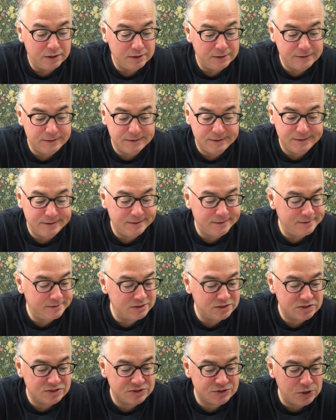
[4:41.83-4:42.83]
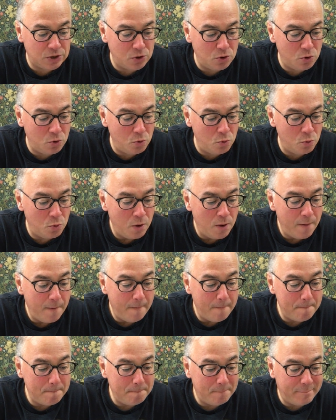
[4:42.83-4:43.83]
Uh, so,
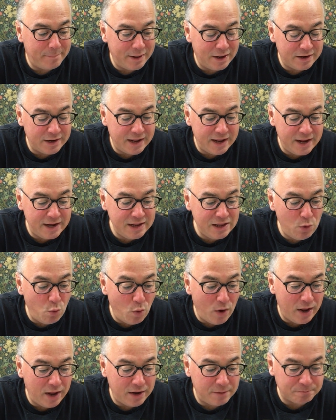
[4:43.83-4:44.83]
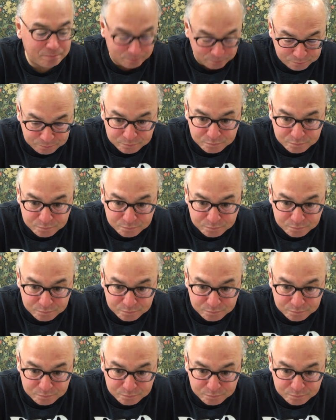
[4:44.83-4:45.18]
but anyway,